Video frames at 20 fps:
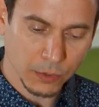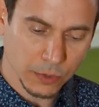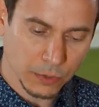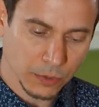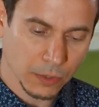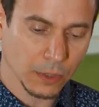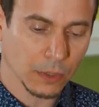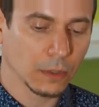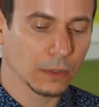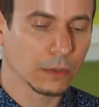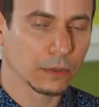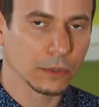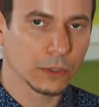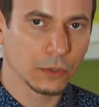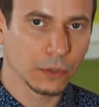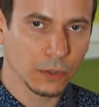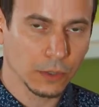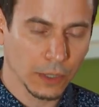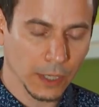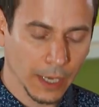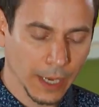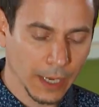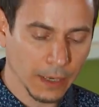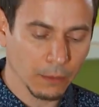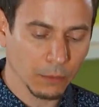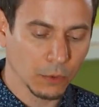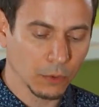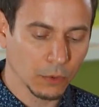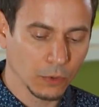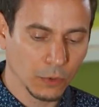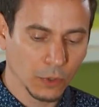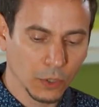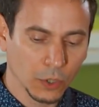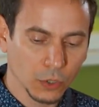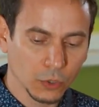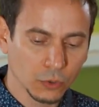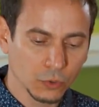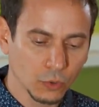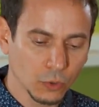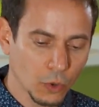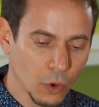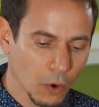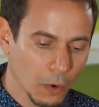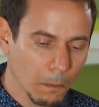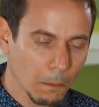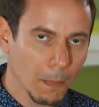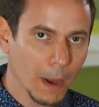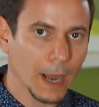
subtle you're able to come